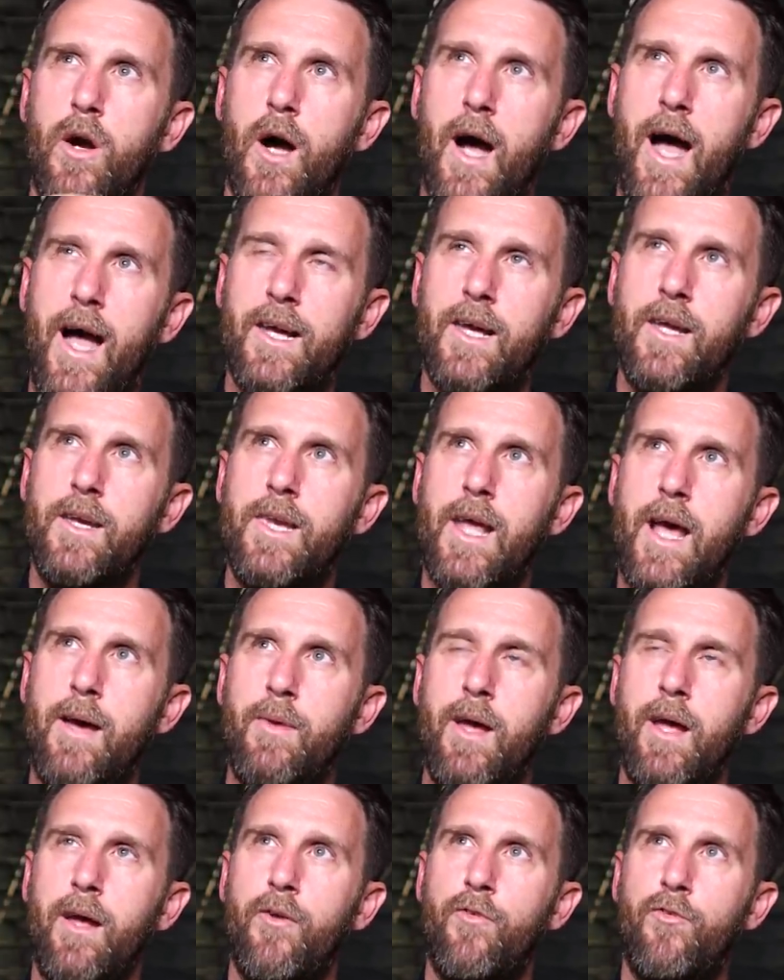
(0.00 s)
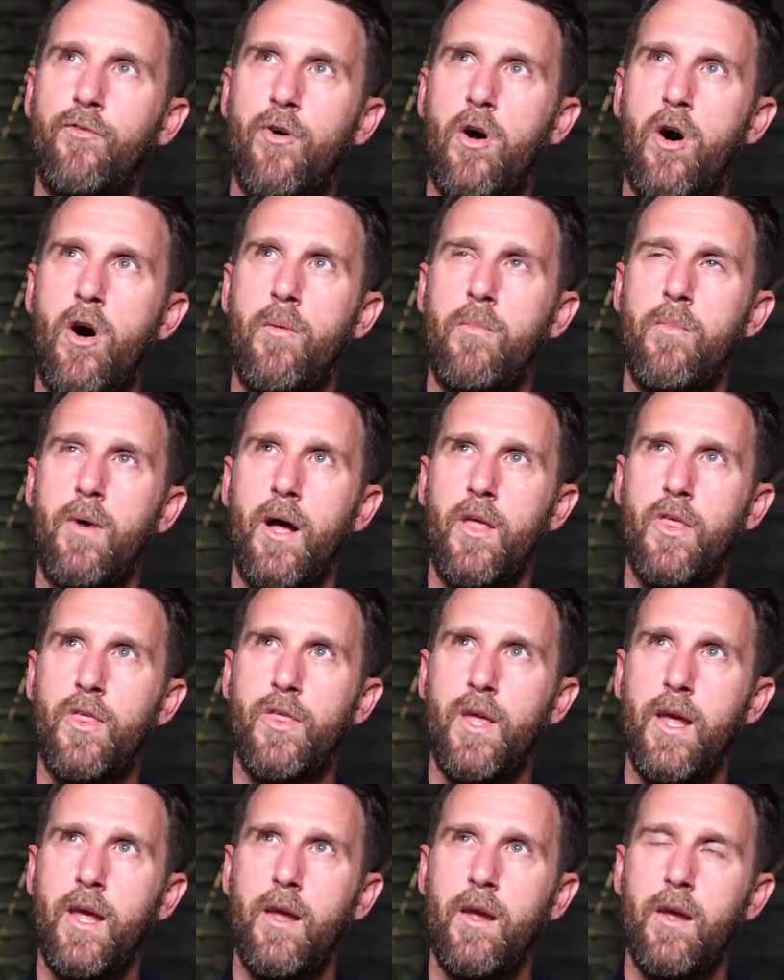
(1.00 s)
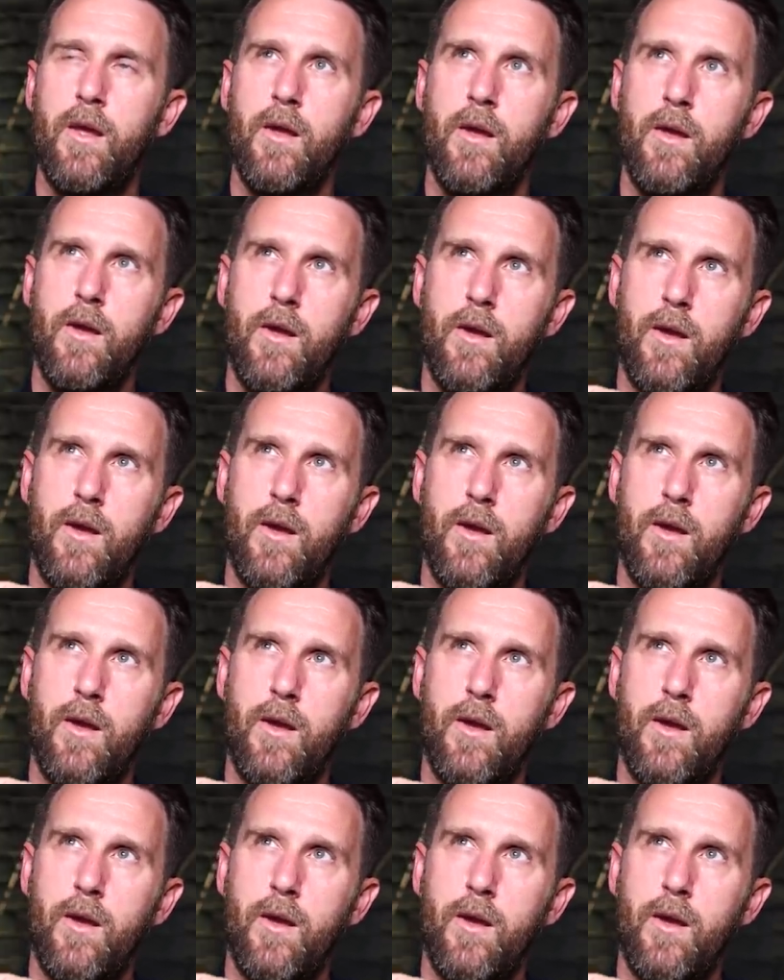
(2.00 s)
academic from, I think,